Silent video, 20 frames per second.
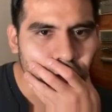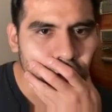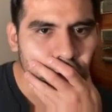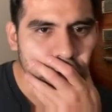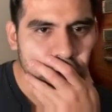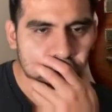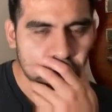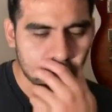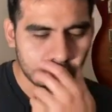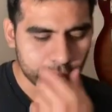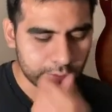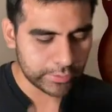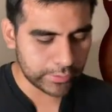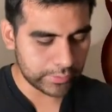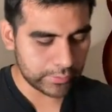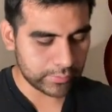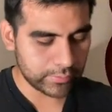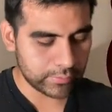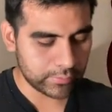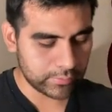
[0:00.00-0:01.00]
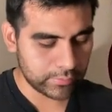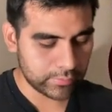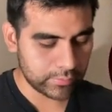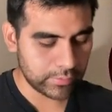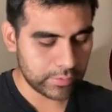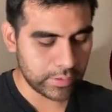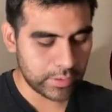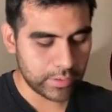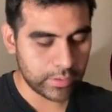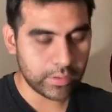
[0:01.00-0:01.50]
16,
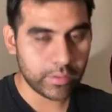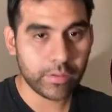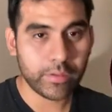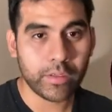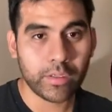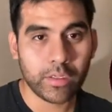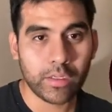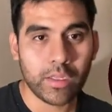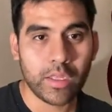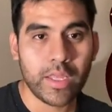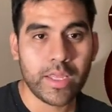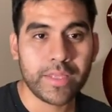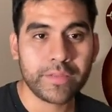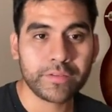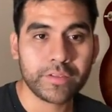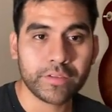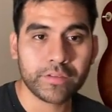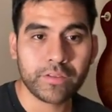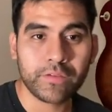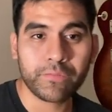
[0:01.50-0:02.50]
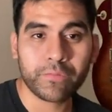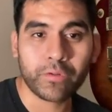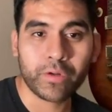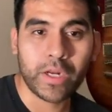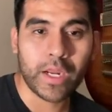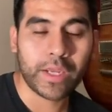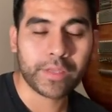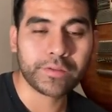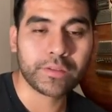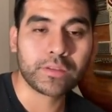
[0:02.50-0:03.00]
yeah. 16 for a
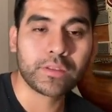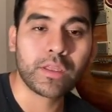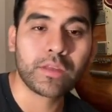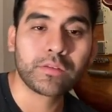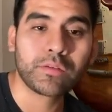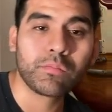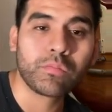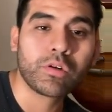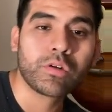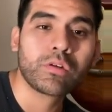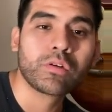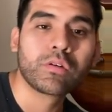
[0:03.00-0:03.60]
hexadecimal.